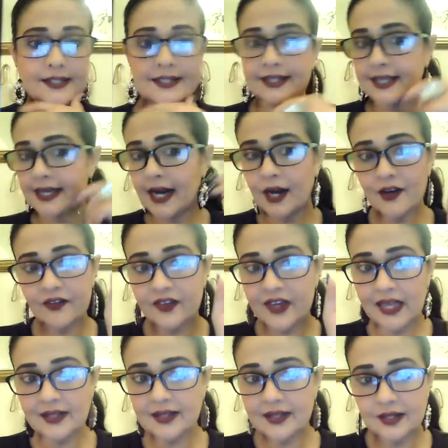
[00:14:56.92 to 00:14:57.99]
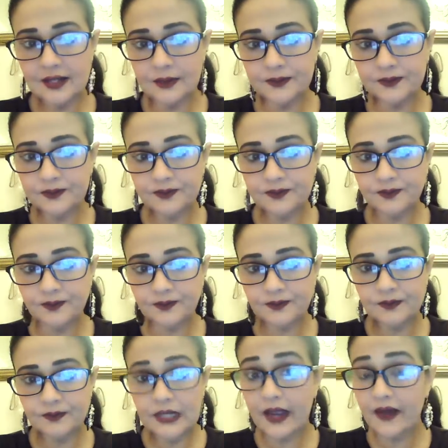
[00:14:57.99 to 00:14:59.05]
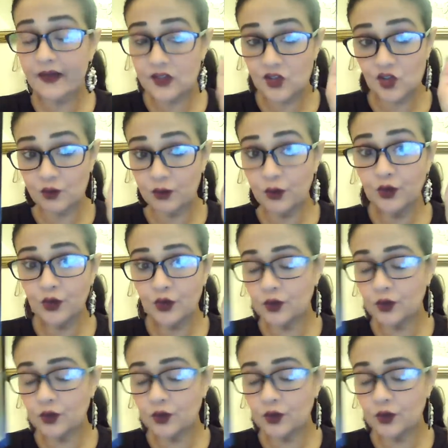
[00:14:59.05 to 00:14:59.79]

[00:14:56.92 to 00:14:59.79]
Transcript: this is a card of Cancer. Again, this is Moon